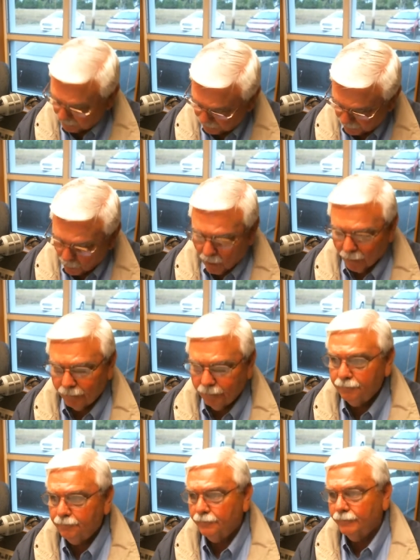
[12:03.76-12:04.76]
What's
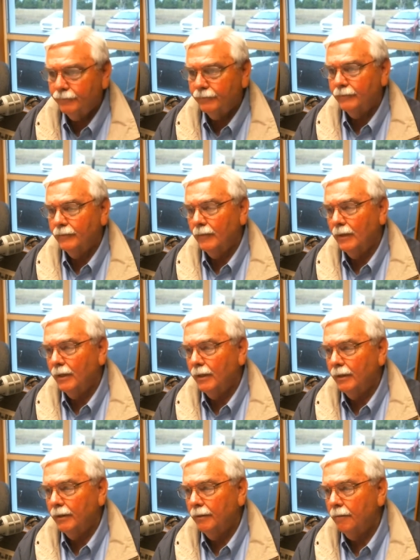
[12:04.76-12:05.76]
the agenda, Jim? What
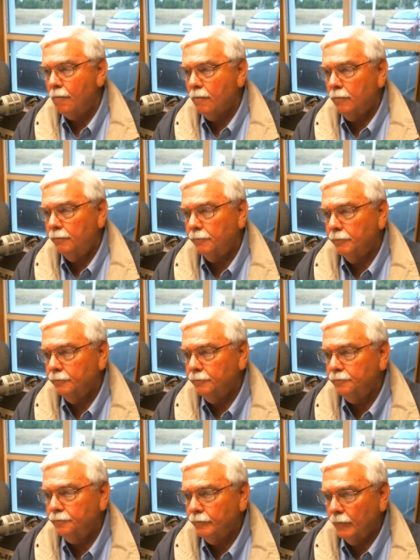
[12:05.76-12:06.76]
can folks expect to
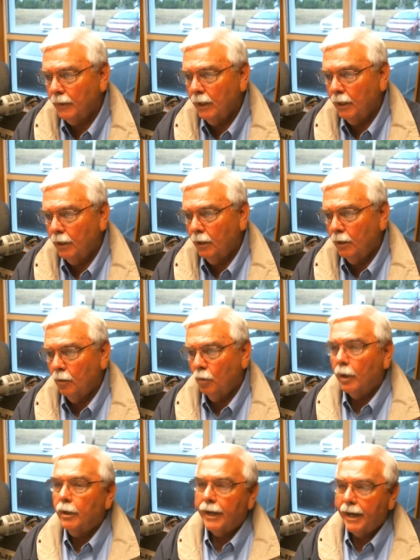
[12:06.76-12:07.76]
see, just quickly?
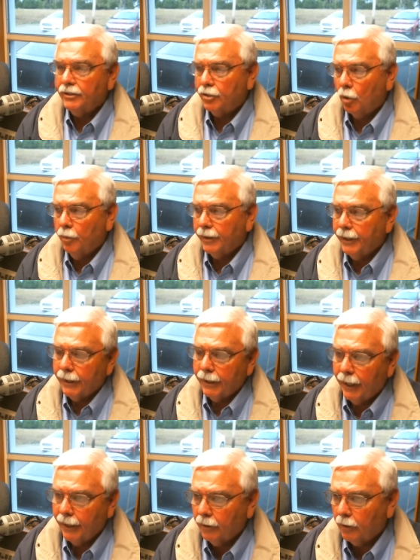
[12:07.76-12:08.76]
Well, gates open at
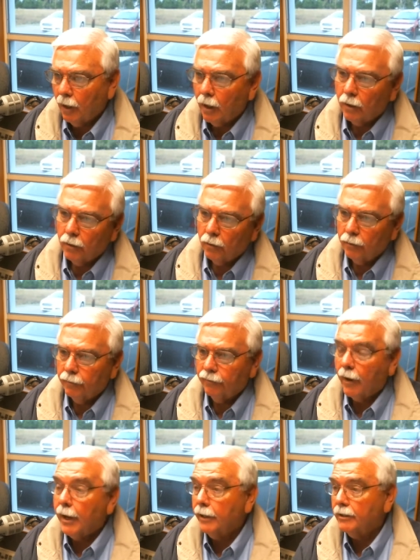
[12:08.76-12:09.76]
8 o'clock on
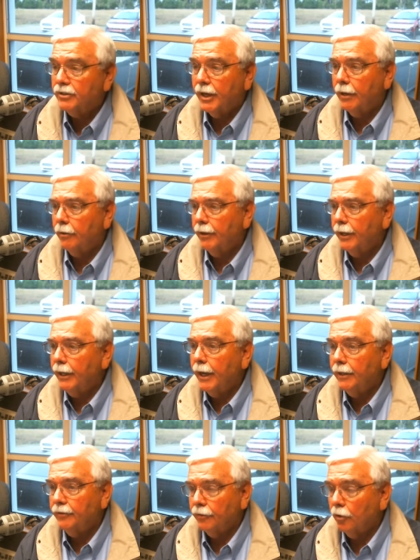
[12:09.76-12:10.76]
Friday and Saturday,
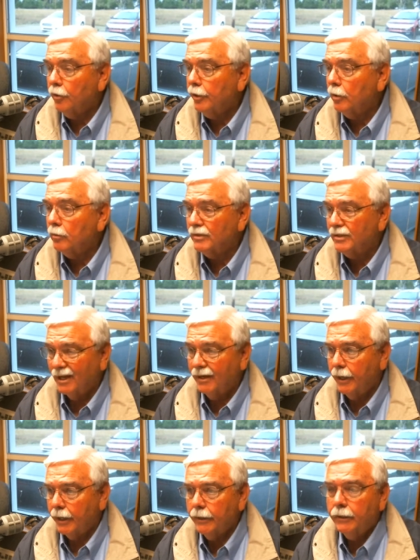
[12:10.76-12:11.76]
8:30 on
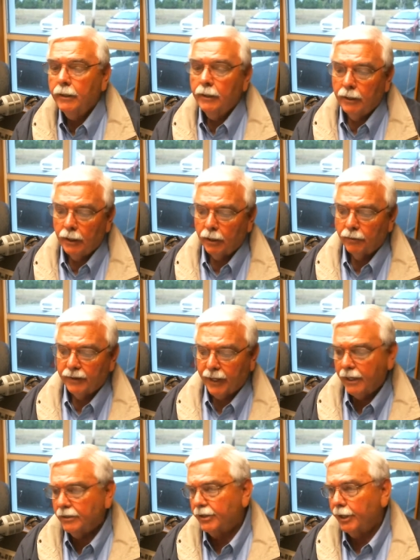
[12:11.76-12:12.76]
Sunday. The
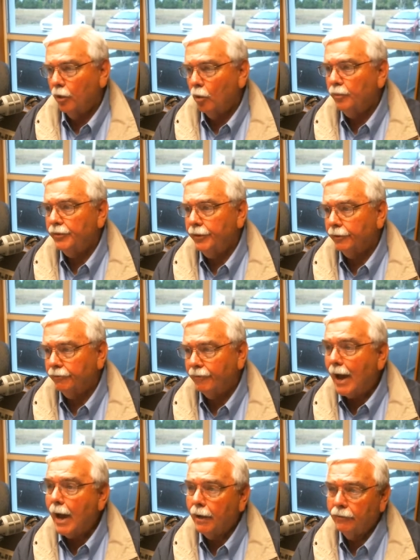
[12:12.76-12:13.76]
gates stay open till
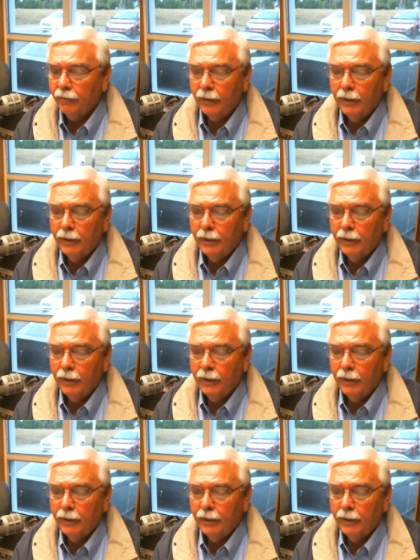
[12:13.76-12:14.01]
5,